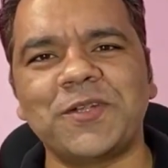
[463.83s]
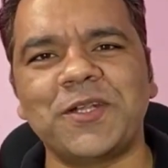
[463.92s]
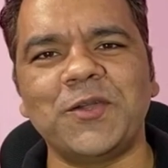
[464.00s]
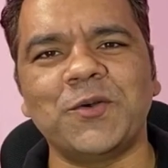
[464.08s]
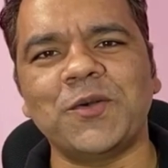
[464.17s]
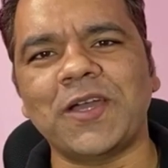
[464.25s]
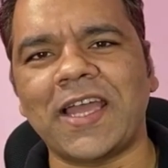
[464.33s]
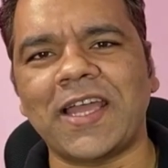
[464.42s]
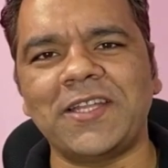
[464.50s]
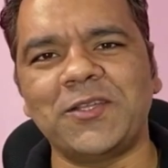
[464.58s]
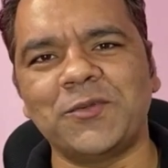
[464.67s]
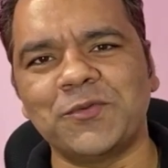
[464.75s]
video
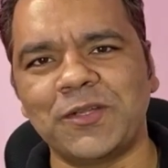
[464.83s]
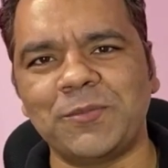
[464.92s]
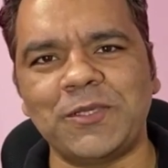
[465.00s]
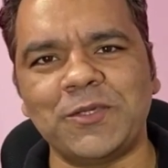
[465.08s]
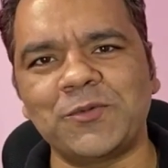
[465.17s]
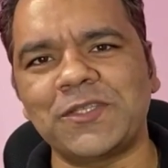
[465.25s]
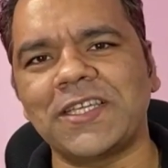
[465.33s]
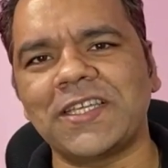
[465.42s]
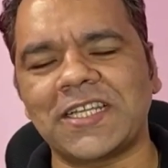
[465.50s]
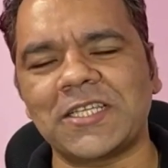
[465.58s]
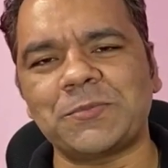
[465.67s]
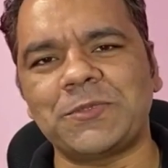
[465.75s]
and you will be using
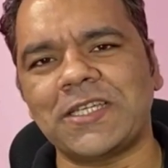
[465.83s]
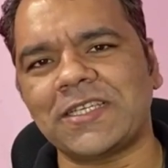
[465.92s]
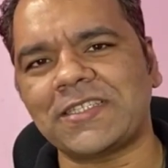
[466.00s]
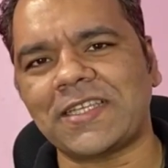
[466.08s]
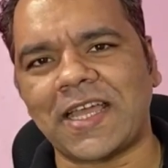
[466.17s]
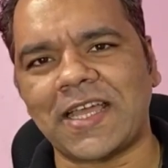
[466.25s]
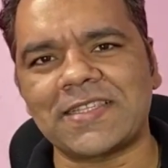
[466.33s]
Krisp just